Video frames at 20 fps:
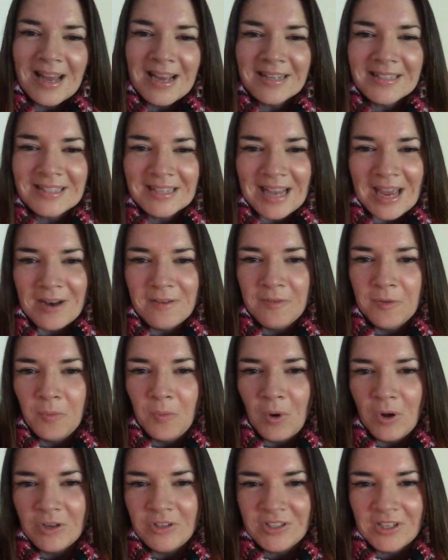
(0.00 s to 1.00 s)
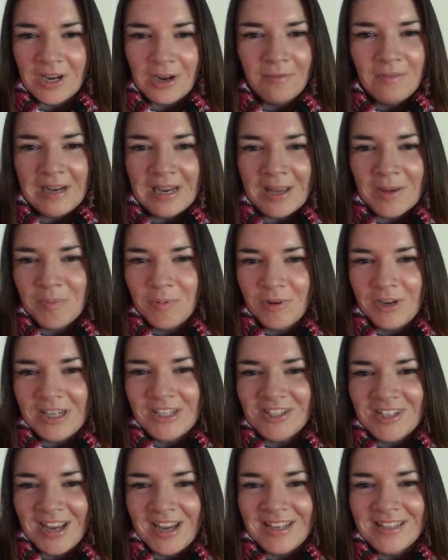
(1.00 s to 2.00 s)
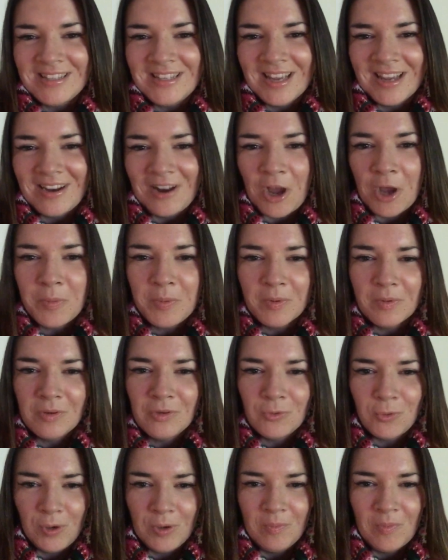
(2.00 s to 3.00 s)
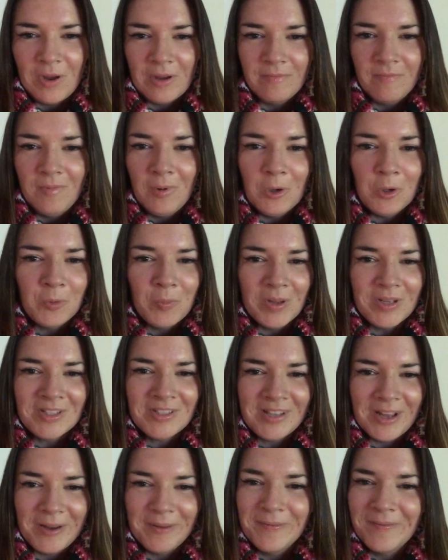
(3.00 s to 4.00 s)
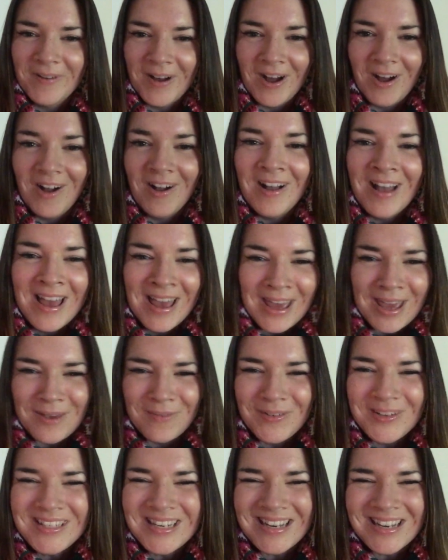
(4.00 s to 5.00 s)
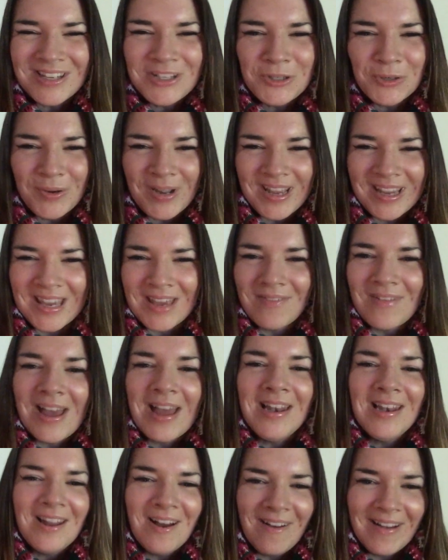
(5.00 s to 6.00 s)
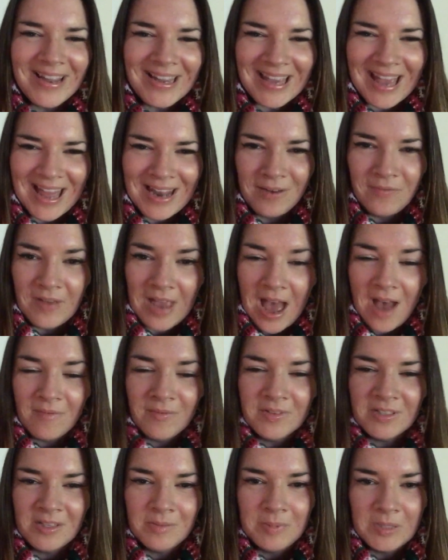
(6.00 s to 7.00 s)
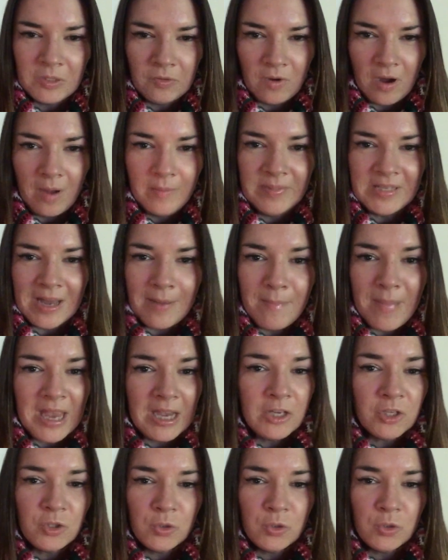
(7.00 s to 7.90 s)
Thanks again for watching. I really appreciate it and I hope you're enjoying my Vlogmas so far. If you did enjoy it, give it a like, and if you haven't subscribed yet, make